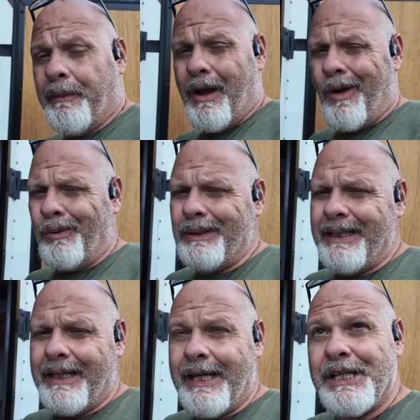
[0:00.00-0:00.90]
the
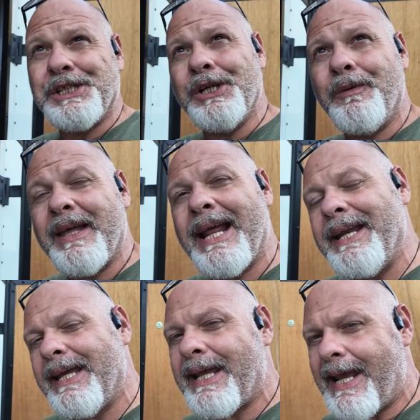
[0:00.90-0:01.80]
only issue that
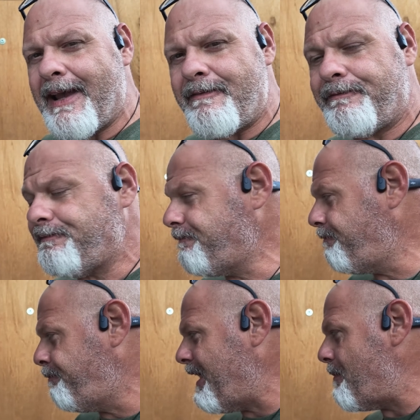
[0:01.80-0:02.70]
I did have
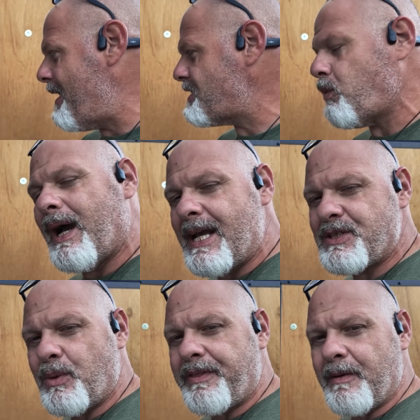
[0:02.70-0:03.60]
BMS
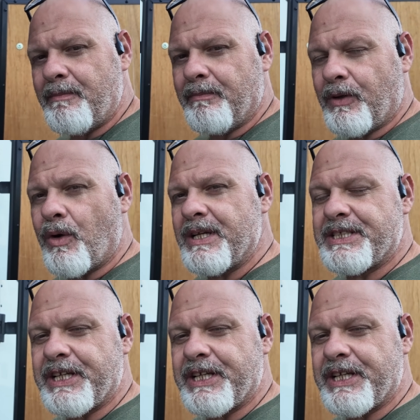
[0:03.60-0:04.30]
wise with them going in